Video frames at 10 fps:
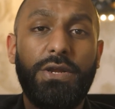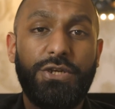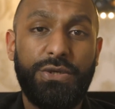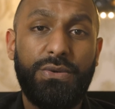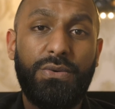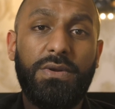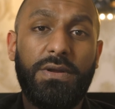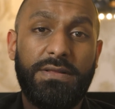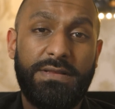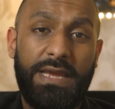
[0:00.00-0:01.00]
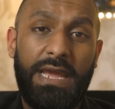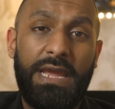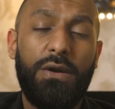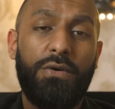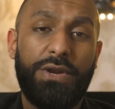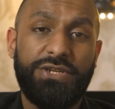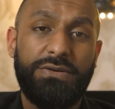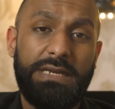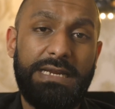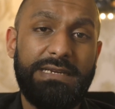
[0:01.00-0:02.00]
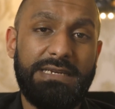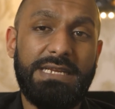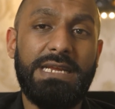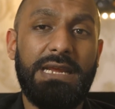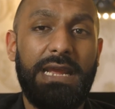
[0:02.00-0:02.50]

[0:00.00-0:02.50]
2K original EDT.